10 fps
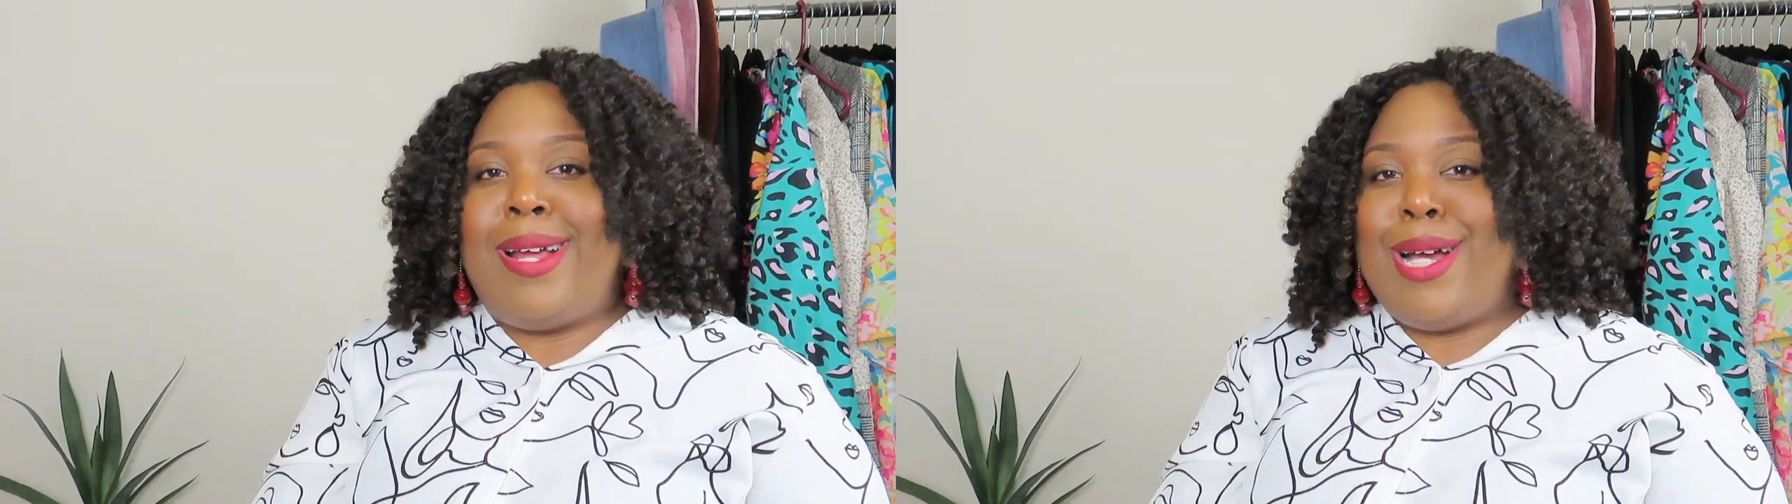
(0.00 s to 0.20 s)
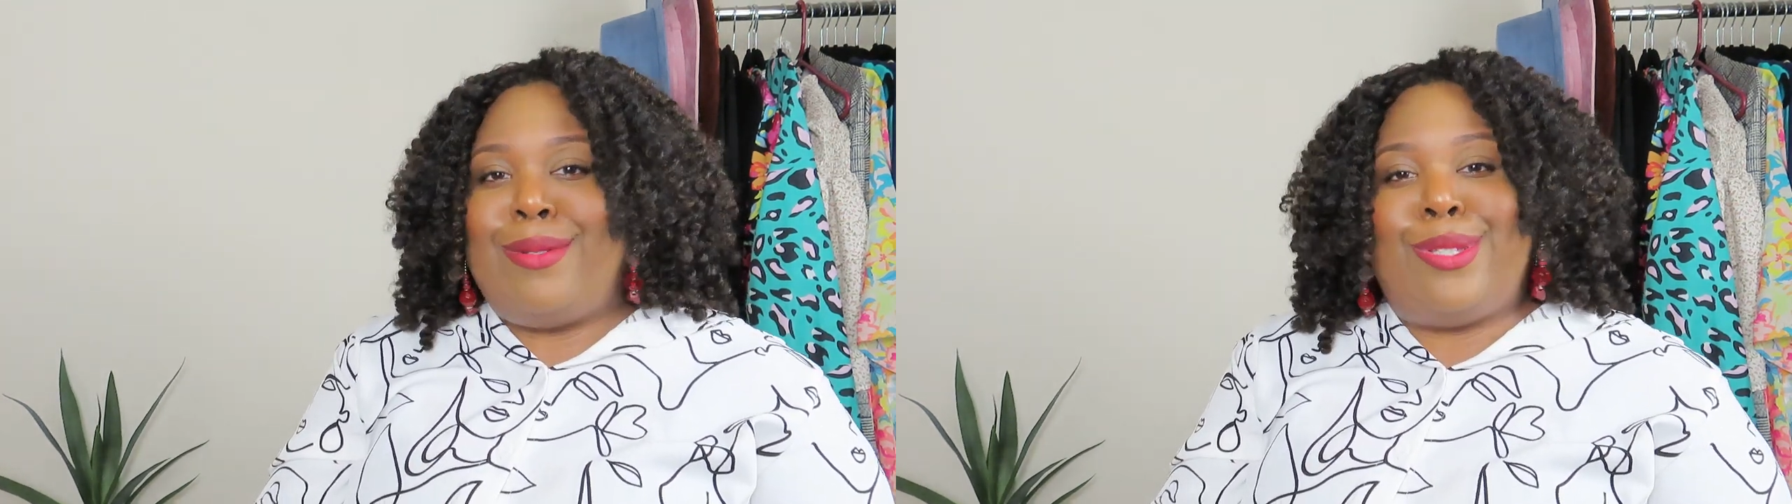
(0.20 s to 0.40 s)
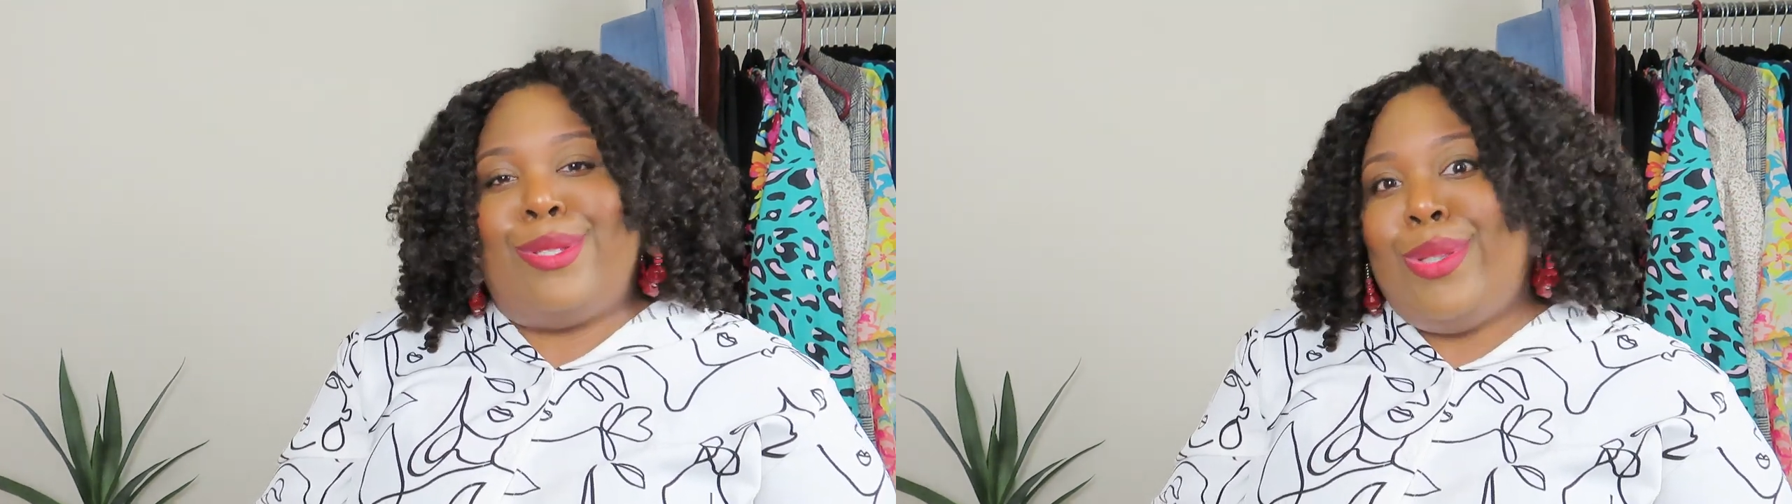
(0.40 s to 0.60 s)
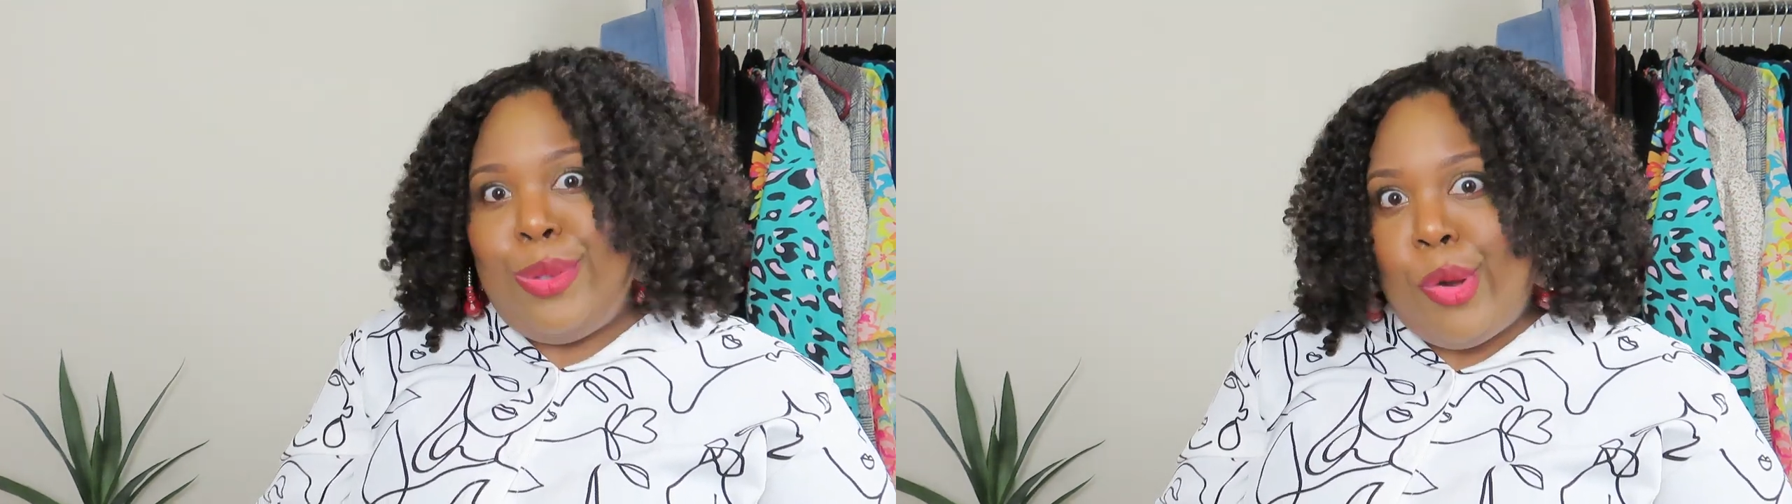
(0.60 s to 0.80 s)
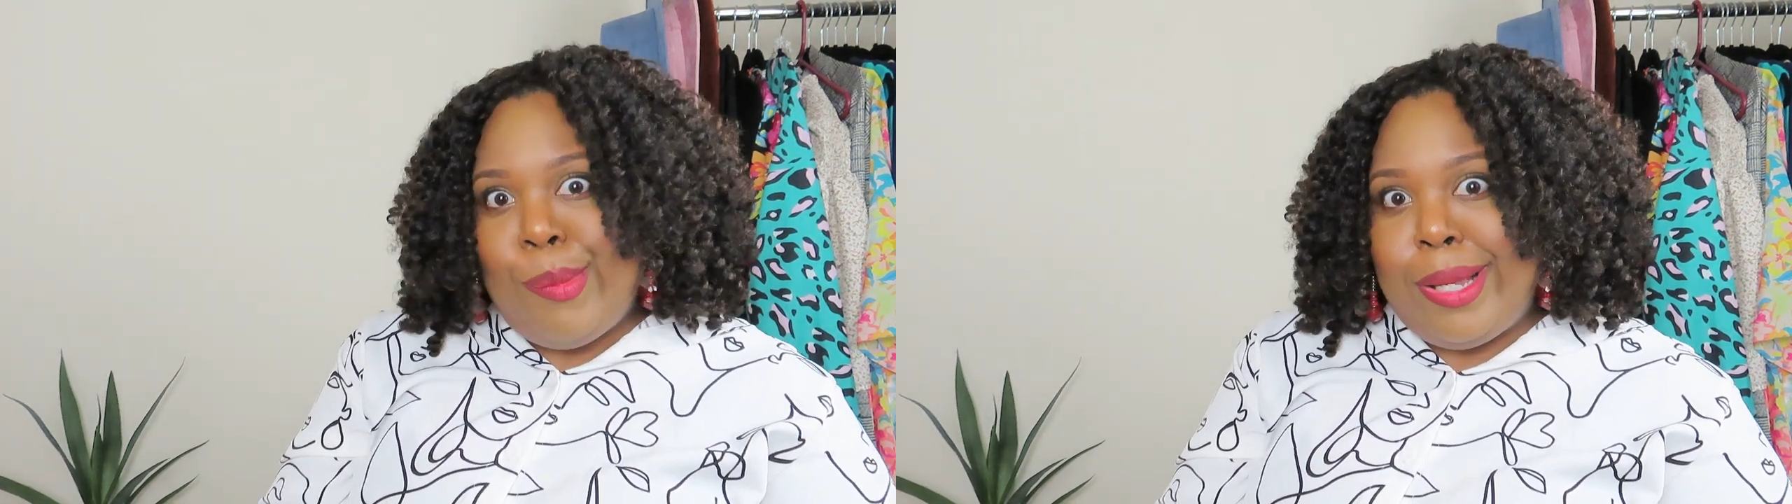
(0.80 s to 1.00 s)
the house,
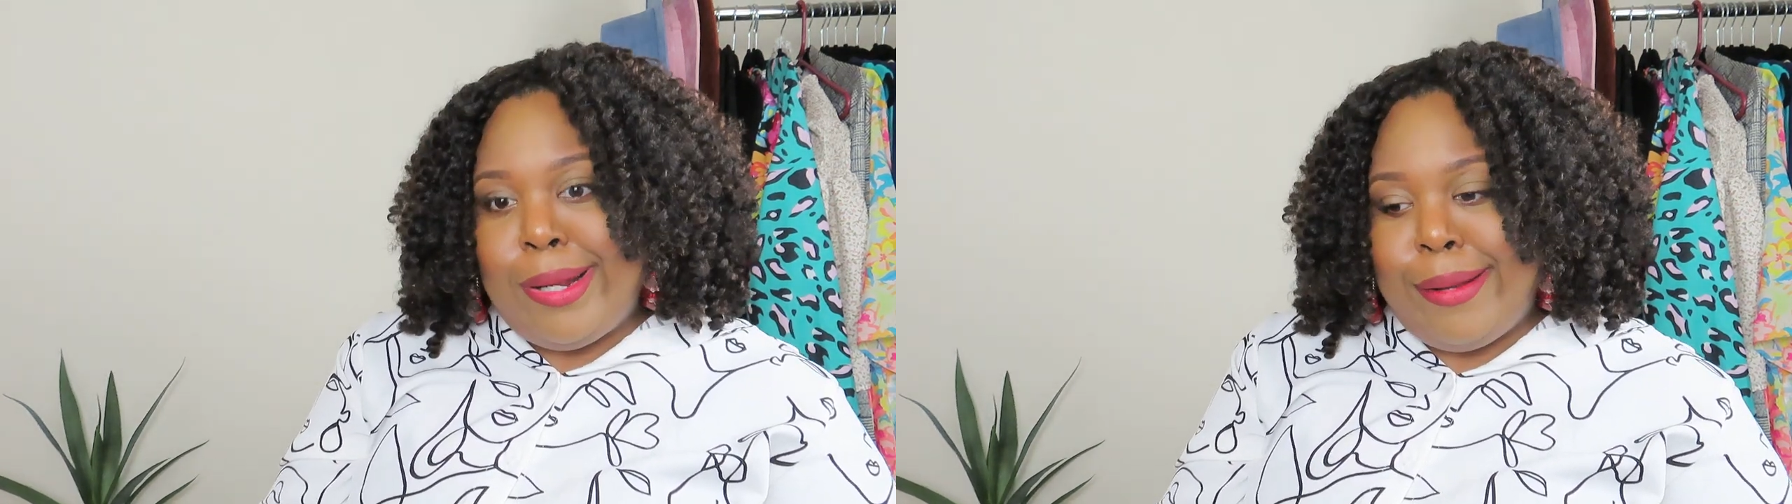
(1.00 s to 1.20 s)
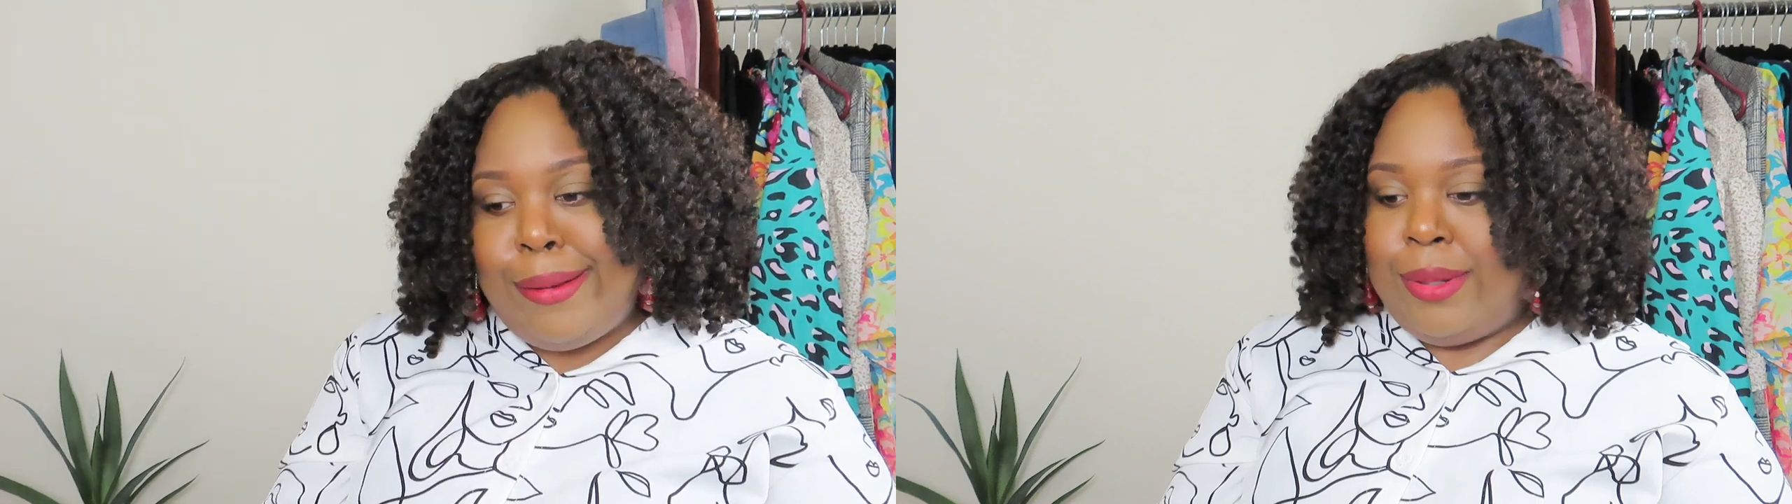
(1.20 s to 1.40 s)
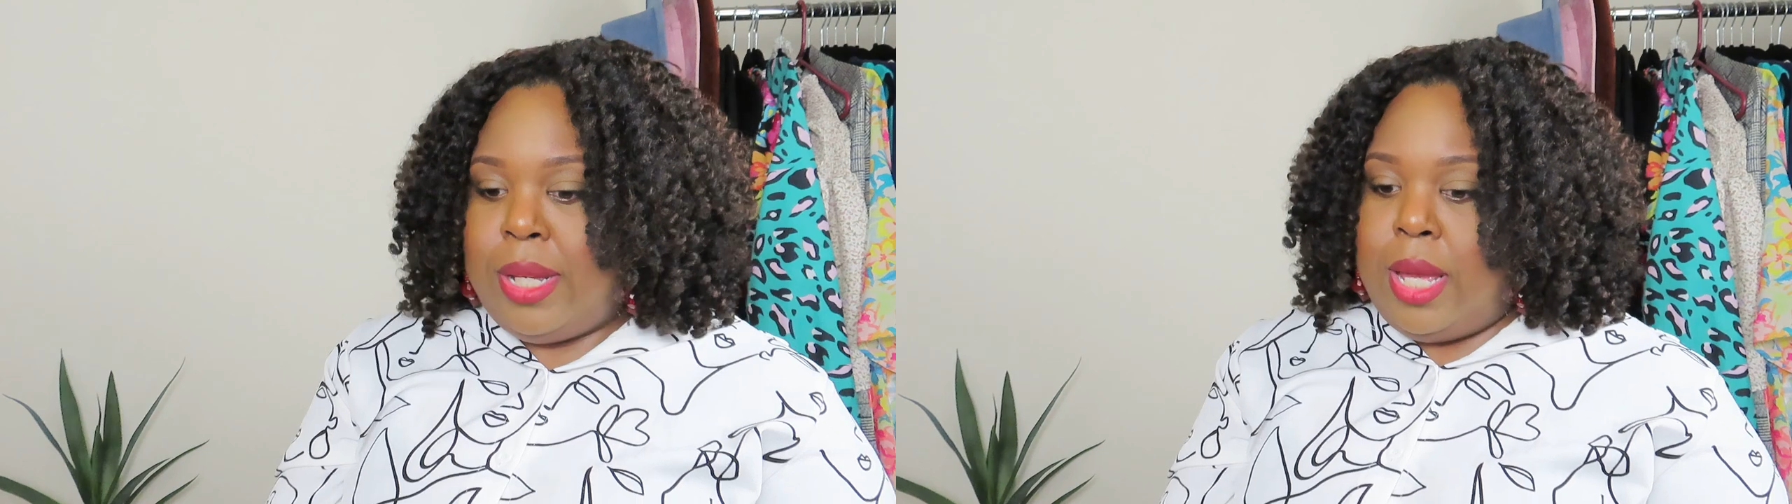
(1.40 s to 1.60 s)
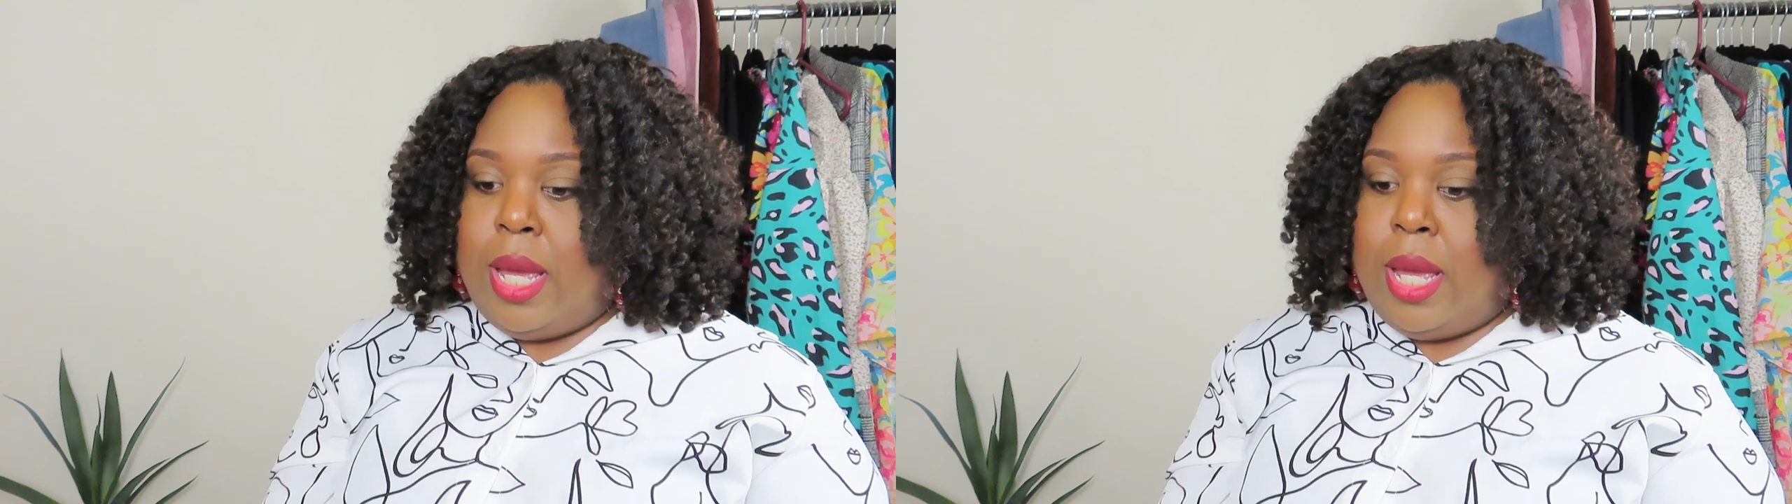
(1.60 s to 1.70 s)
no big deal.